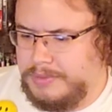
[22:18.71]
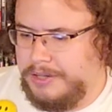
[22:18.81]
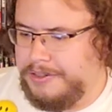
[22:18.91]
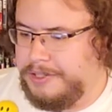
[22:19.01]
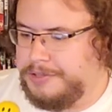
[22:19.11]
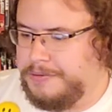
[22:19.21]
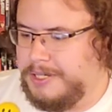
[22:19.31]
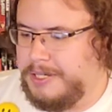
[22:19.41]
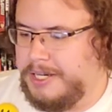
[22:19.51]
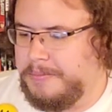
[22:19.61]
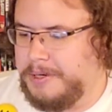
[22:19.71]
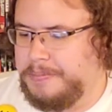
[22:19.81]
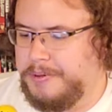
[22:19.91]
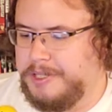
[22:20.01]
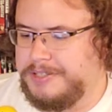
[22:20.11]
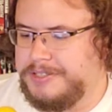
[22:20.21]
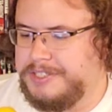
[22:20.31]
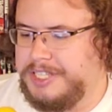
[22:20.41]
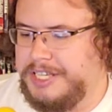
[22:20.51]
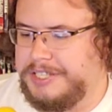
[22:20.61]
this one I'm going to put in
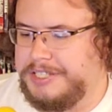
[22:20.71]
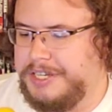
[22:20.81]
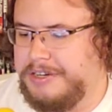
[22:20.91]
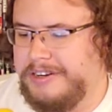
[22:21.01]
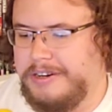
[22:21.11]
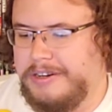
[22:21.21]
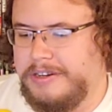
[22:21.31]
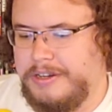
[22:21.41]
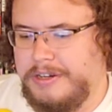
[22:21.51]
C tier